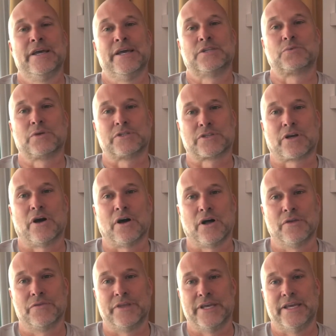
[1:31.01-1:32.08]
It's what's
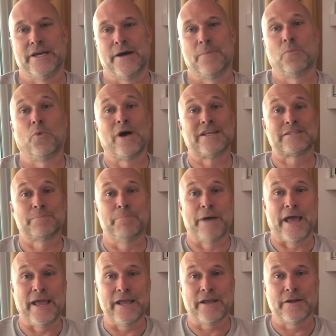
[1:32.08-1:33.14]
called the West
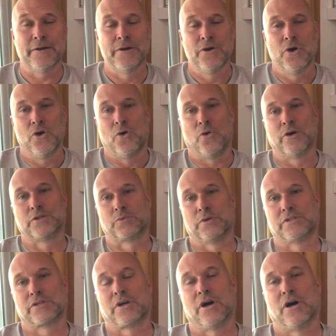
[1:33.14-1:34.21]
Bank, or it's
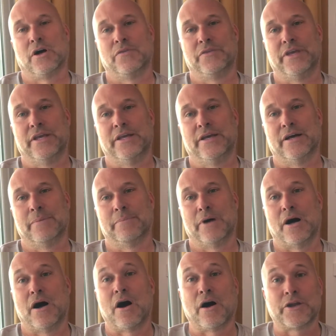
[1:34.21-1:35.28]
what's called the
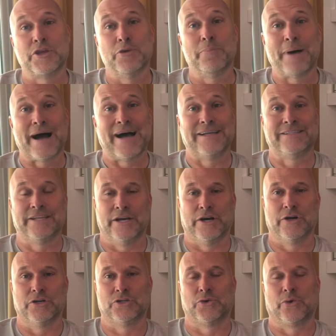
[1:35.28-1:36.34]
occupied
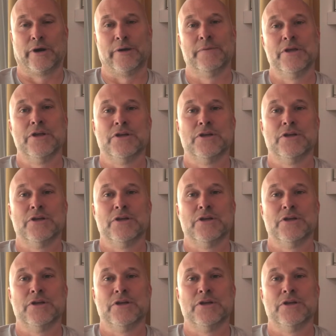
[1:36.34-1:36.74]
territory.